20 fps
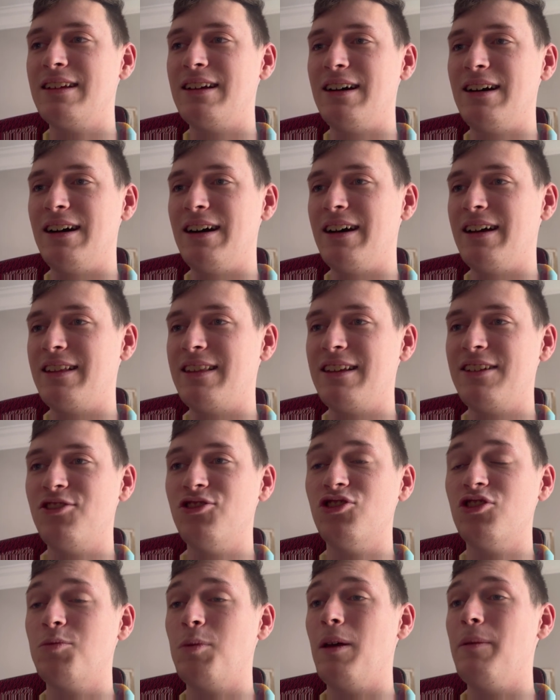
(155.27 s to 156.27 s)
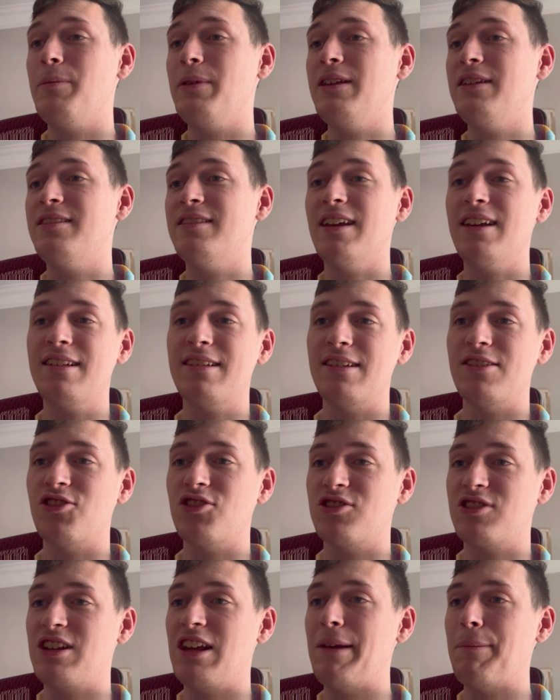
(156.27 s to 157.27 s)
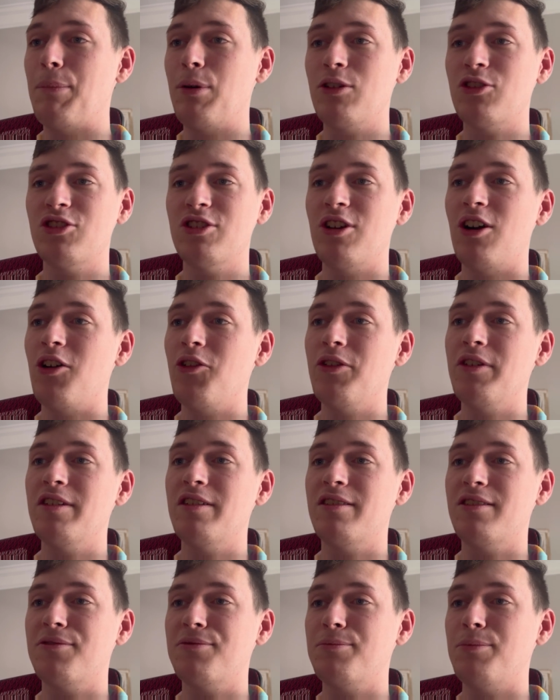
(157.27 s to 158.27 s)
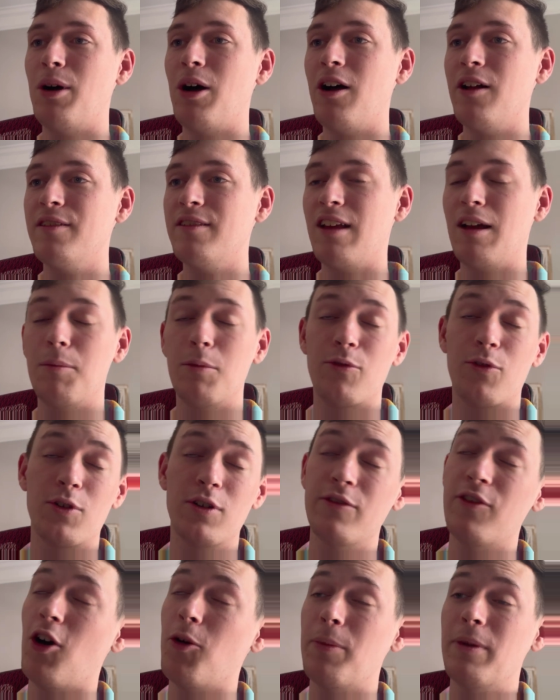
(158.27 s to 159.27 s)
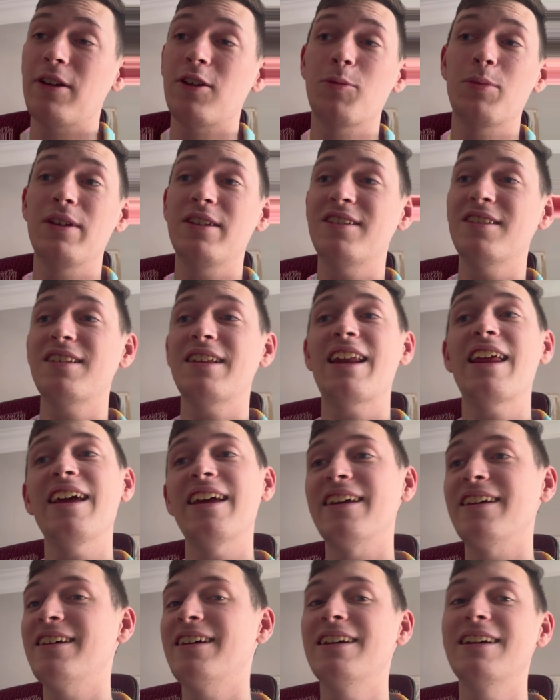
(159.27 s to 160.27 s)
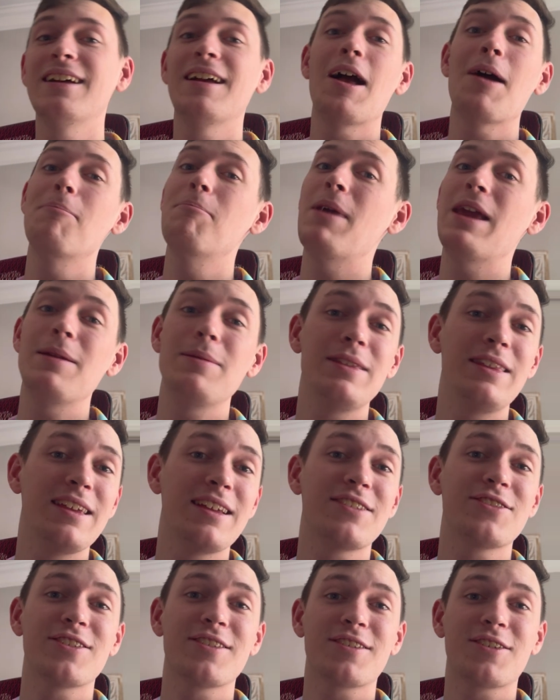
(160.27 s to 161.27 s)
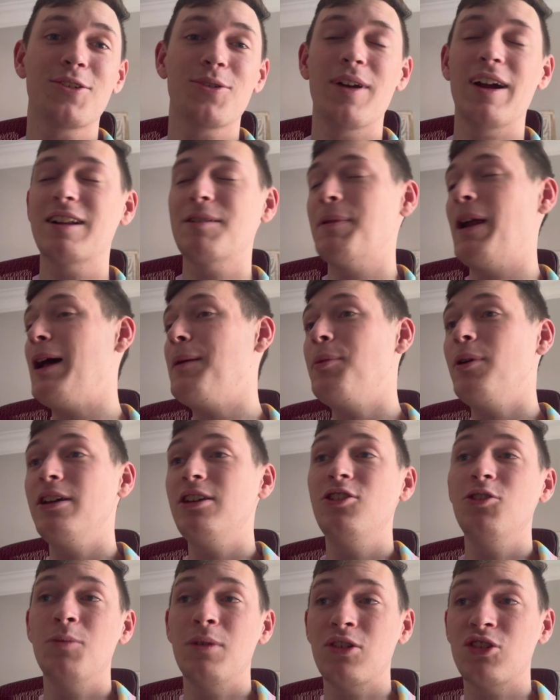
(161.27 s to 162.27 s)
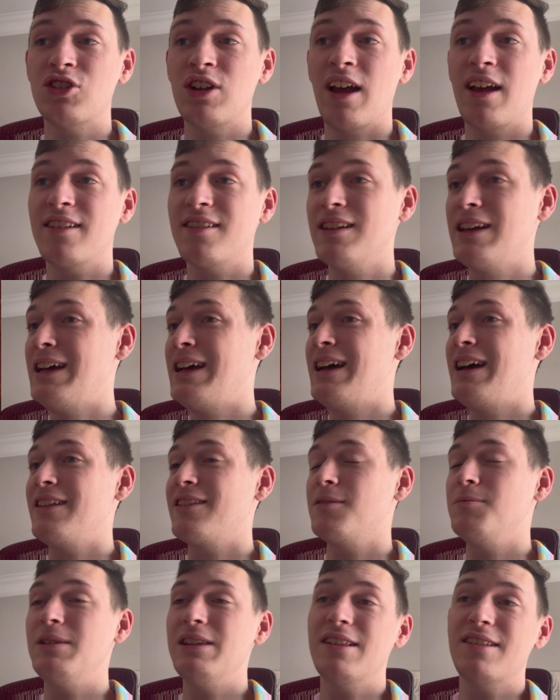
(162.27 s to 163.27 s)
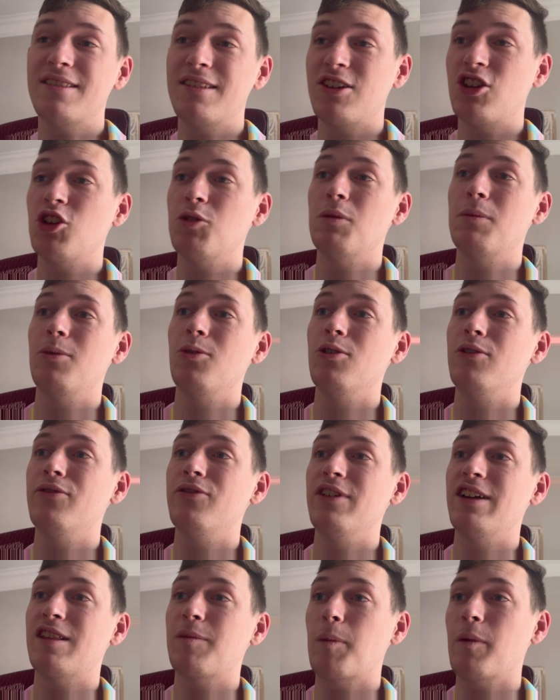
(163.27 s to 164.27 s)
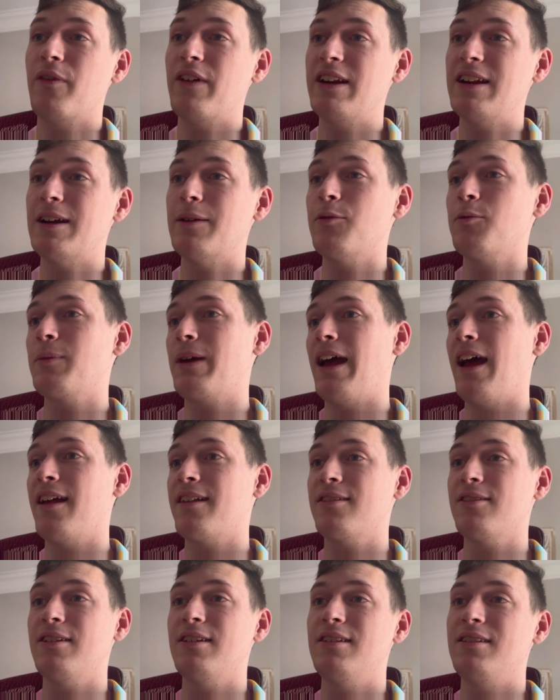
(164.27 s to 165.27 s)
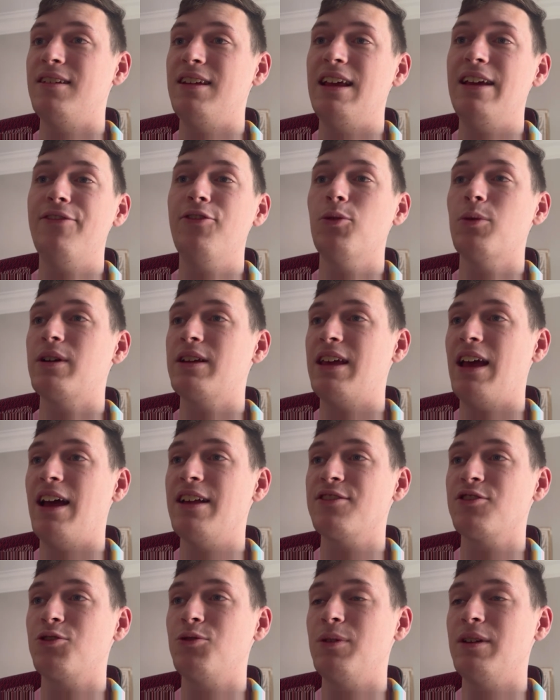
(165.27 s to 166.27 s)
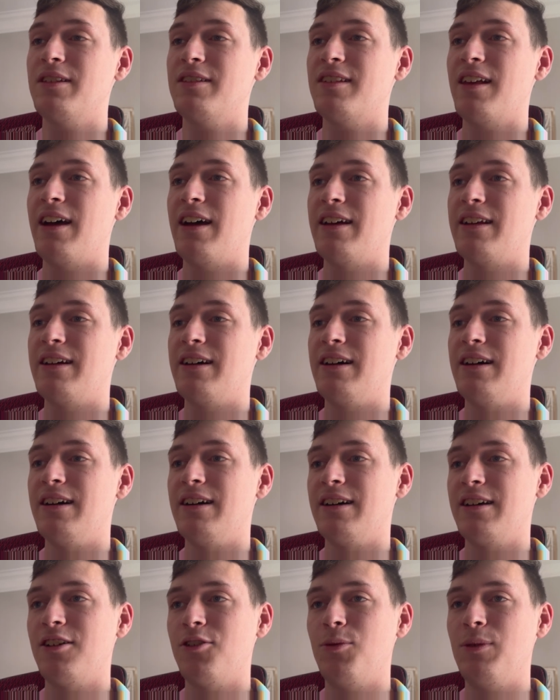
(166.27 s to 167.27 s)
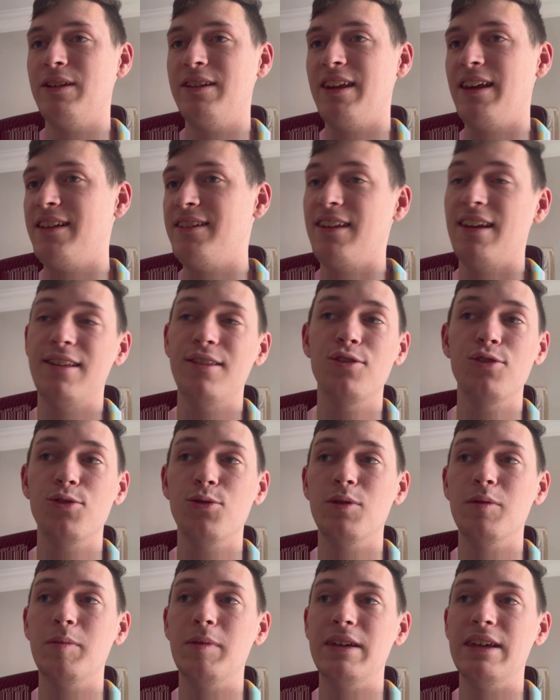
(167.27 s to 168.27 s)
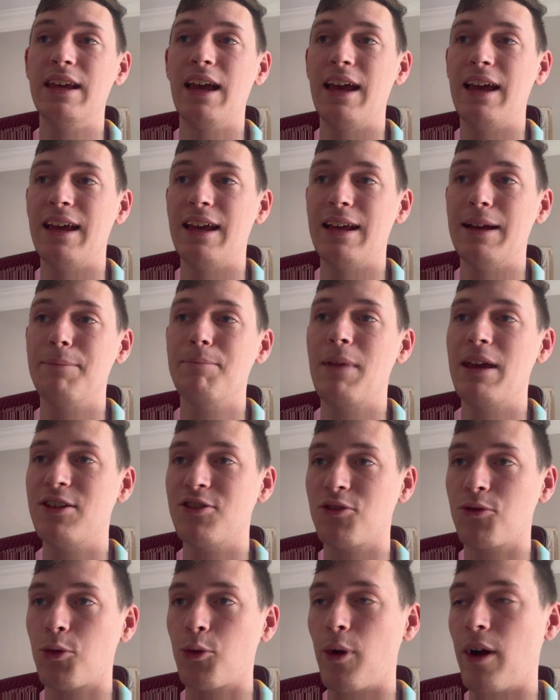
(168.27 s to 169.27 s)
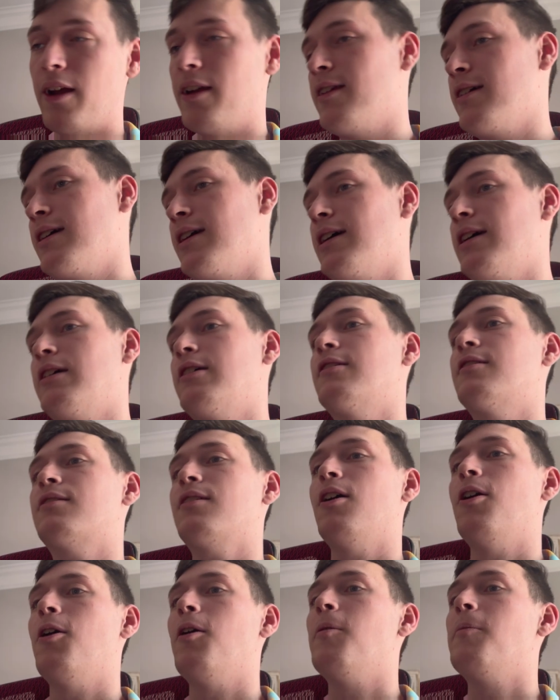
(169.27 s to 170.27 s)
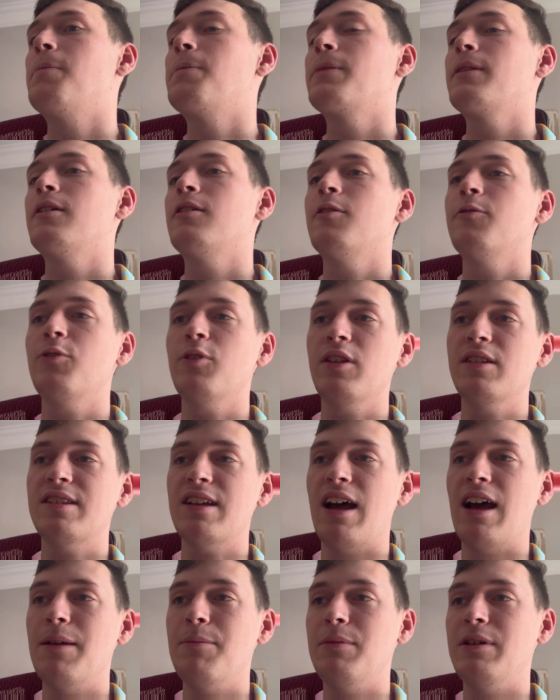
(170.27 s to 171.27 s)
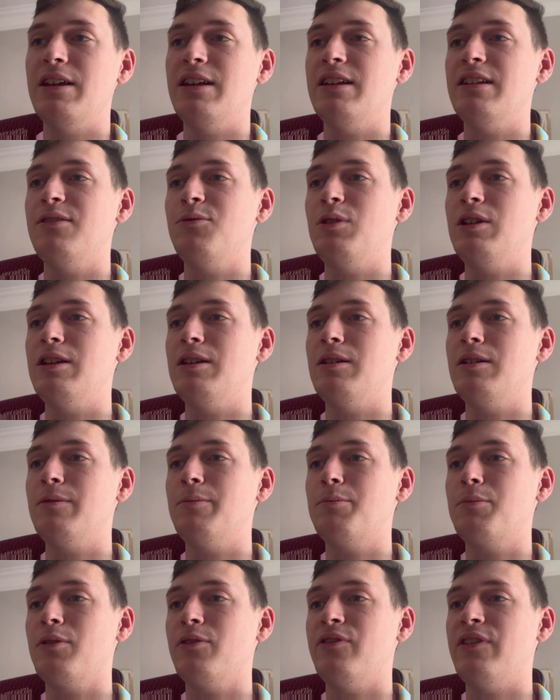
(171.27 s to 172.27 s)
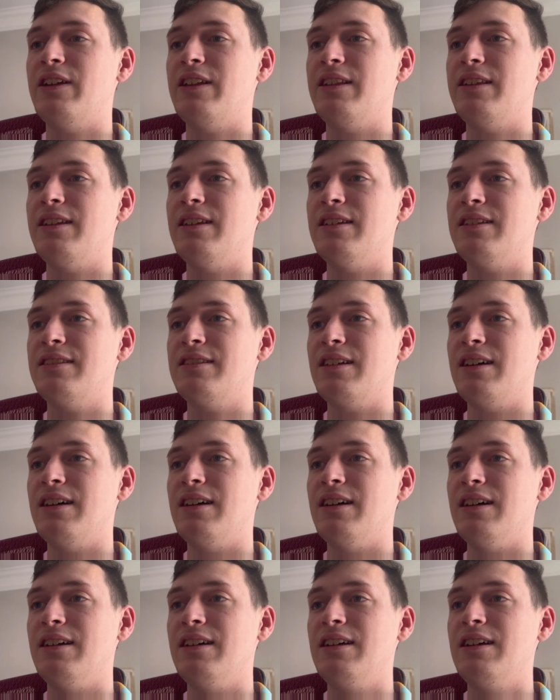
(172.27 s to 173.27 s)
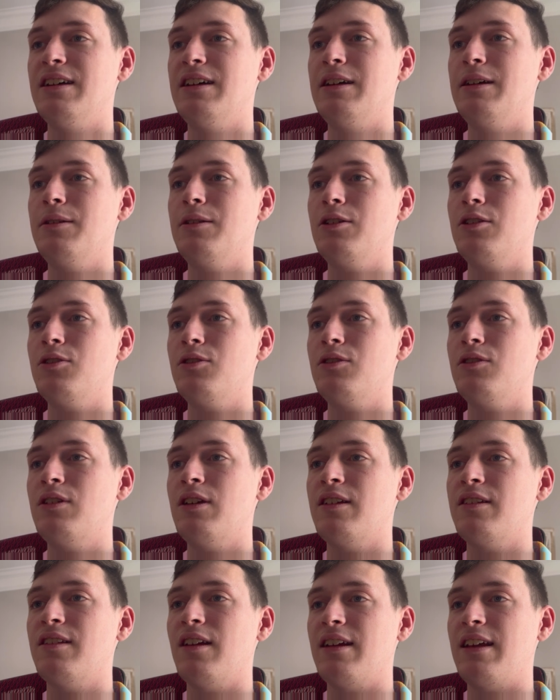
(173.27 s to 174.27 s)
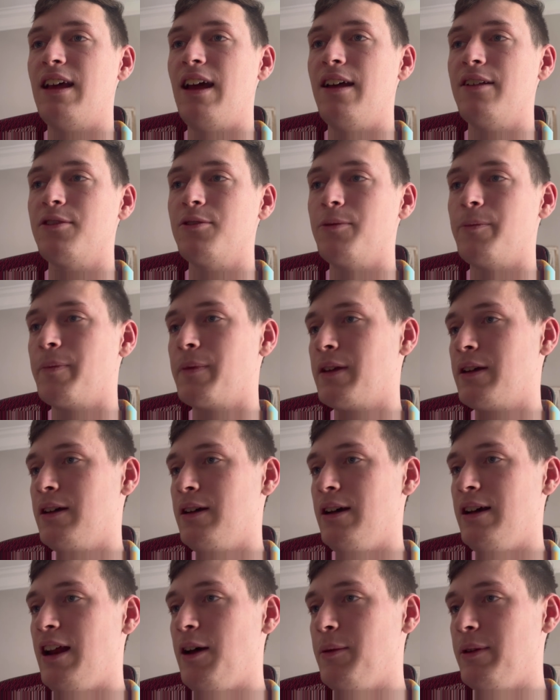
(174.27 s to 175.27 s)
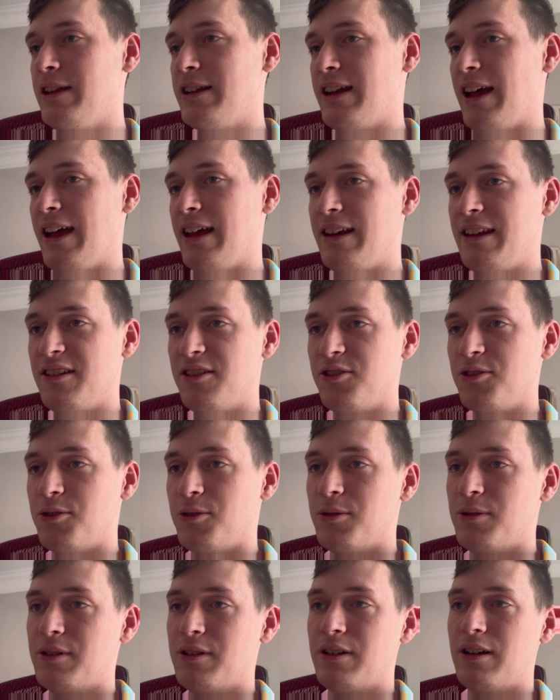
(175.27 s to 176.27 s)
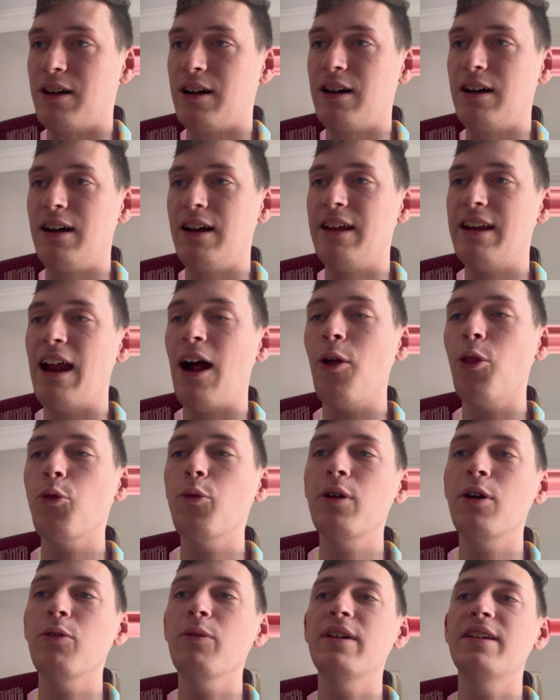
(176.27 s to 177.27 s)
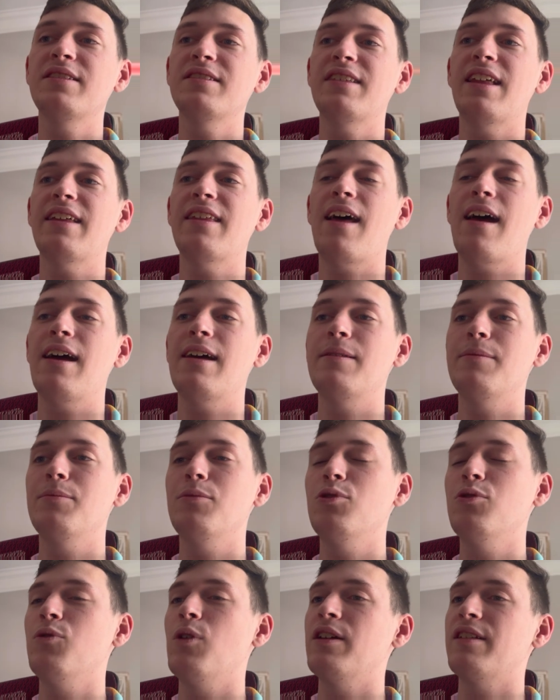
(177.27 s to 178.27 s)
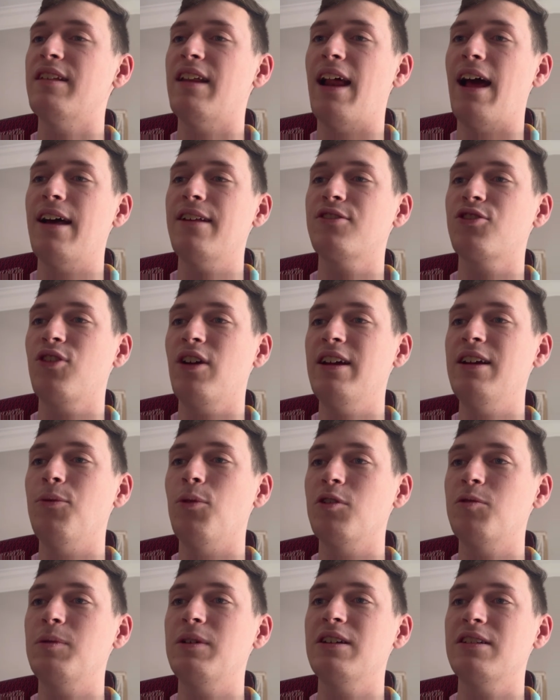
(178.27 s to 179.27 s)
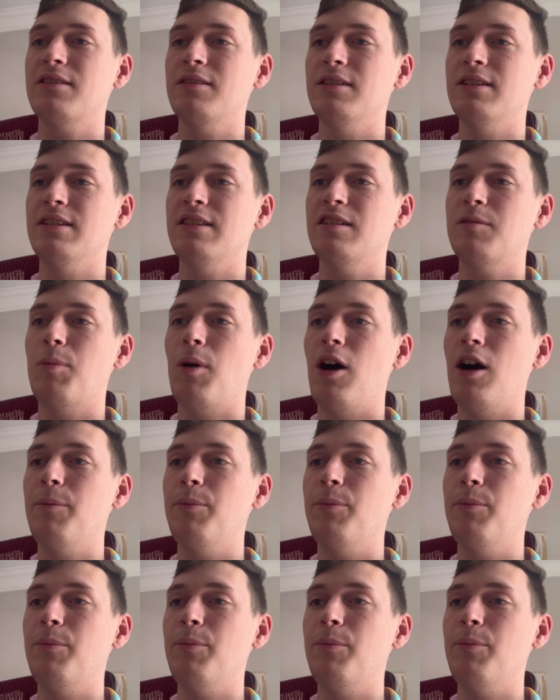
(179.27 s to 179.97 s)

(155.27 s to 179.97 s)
It thinks you just play b6 and just keep pushing all these pawns out before developing your pieces. And hey, maybe the engine's correct, but I play human chess. To me, this is a human move. It's preventing him from castling. If he were to castle queenside, queen takes a2 would be a major threat. So for the time being, we prevent this kingside castle. And now we get knight e2. And now the real reason that move wasn't as great was because of this pawn